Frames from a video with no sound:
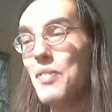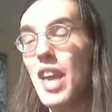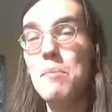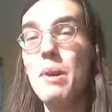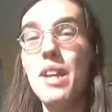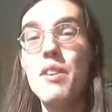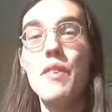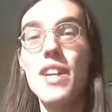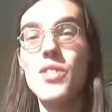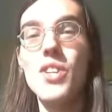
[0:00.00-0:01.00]
And they had been
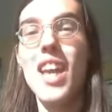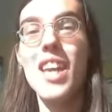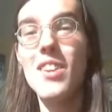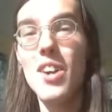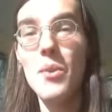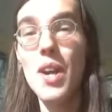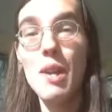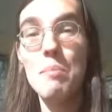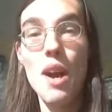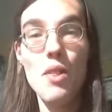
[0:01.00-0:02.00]
investigated
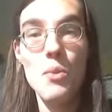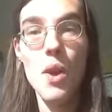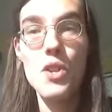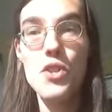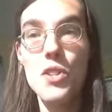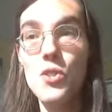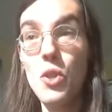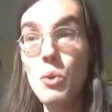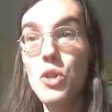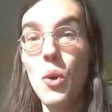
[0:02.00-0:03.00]
already by the
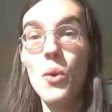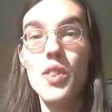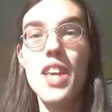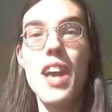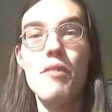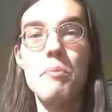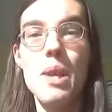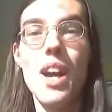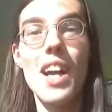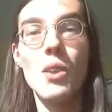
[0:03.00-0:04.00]
Russians, who told the
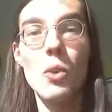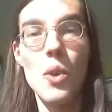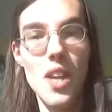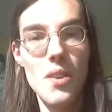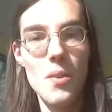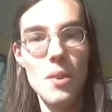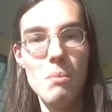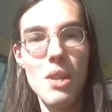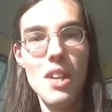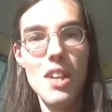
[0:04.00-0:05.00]
FBI to look into
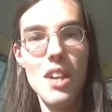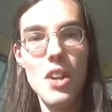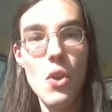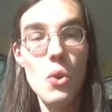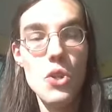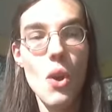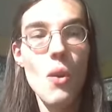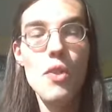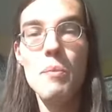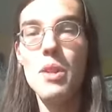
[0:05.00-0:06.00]
them. Who
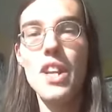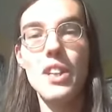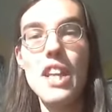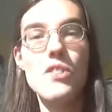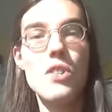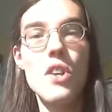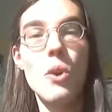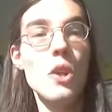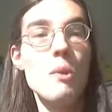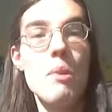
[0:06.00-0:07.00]
told them that at least
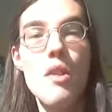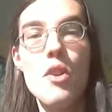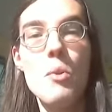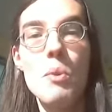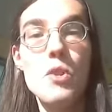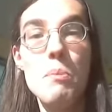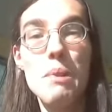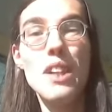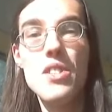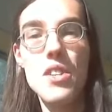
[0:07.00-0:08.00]
the older brother was
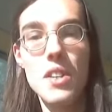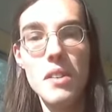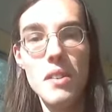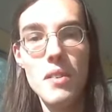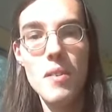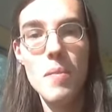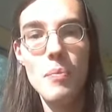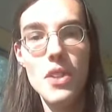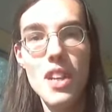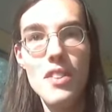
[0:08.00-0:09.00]
a militant.
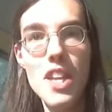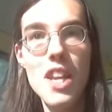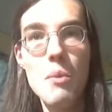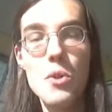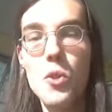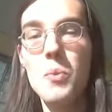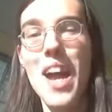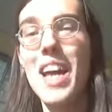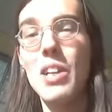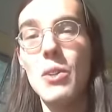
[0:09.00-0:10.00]
That he was a
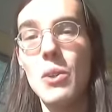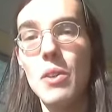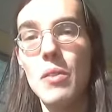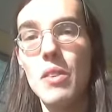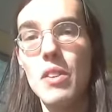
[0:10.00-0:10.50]
radical.